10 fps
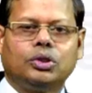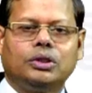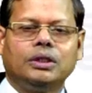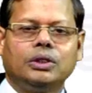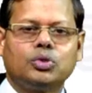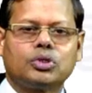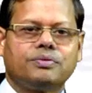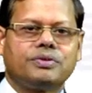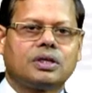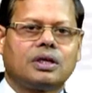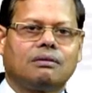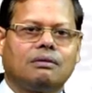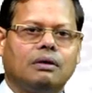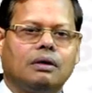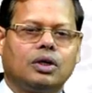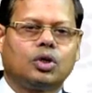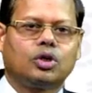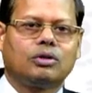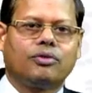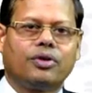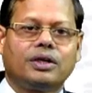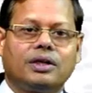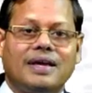the goods which are treated